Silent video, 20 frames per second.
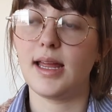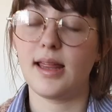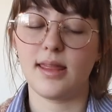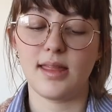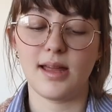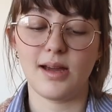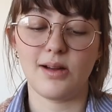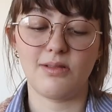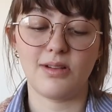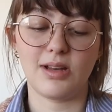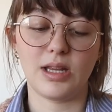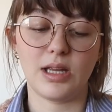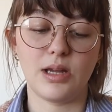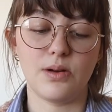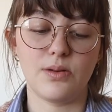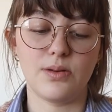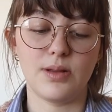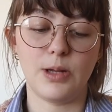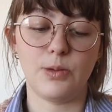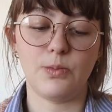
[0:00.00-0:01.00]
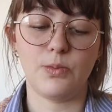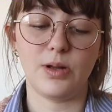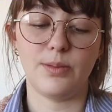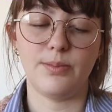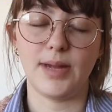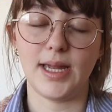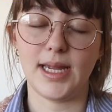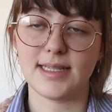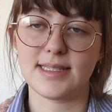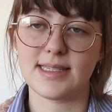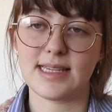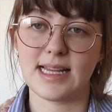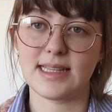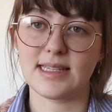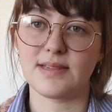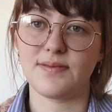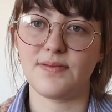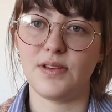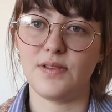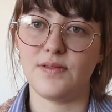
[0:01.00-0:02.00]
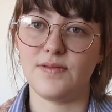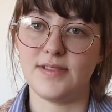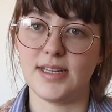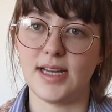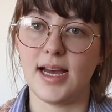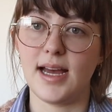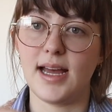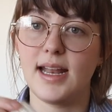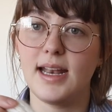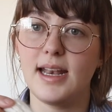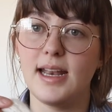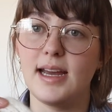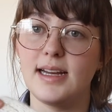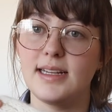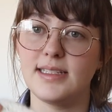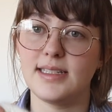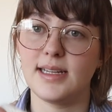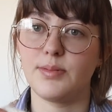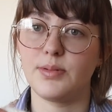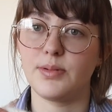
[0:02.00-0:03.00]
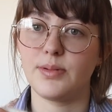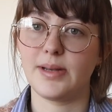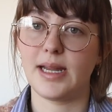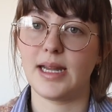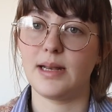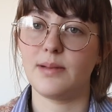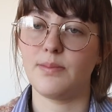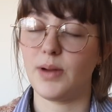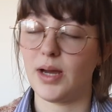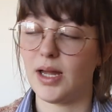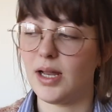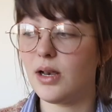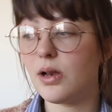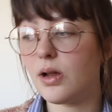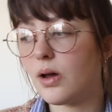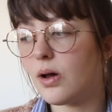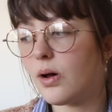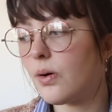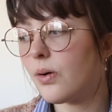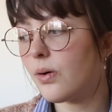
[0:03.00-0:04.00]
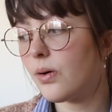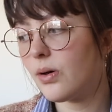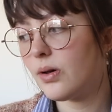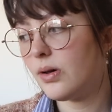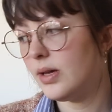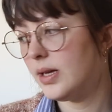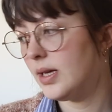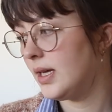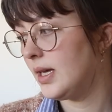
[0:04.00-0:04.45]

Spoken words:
That really only will make sense if you've done a double knit buttonhole.